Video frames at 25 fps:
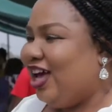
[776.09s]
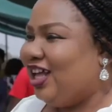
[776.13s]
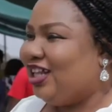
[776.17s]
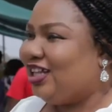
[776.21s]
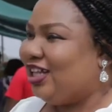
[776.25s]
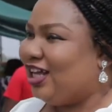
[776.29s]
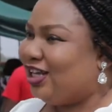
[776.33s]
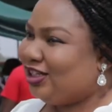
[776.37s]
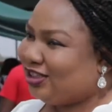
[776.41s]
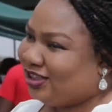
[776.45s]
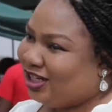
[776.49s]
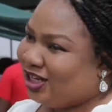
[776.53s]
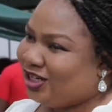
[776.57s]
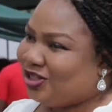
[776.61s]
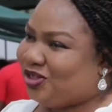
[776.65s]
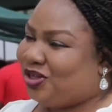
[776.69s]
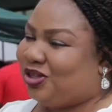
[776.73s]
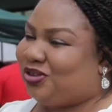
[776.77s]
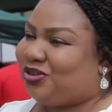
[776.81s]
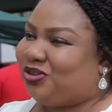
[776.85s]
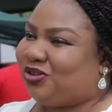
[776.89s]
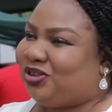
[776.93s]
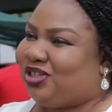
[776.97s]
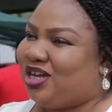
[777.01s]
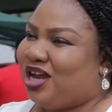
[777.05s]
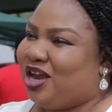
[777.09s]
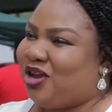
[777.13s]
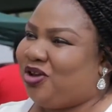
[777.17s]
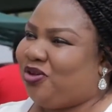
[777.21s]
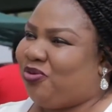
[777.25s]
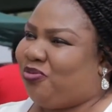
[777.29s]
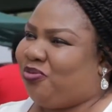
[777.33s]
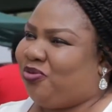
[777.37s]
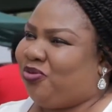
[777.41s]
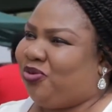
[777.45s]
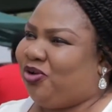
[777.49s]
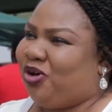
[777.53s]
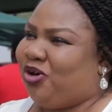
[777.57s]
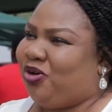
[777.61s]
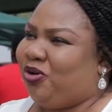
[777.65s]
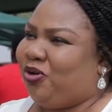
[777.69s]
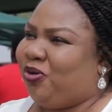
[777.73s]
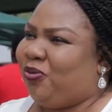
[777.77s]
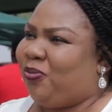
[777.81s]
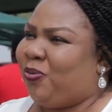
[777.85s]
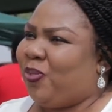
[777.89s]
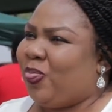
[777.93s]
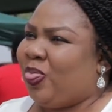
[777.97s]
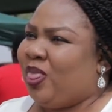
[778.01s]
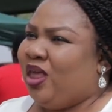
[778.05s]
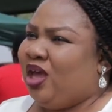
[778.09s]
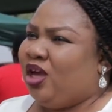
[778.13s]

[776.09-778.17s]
That's what I say. You know,